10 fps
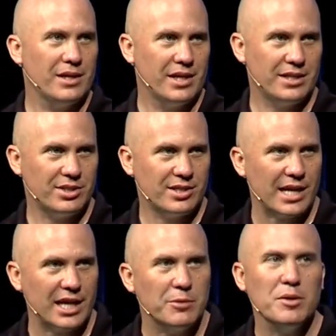It's
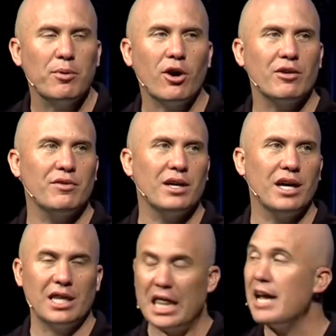designed to be part of
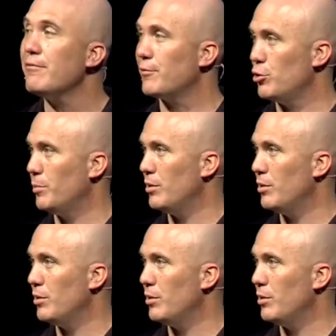a life group.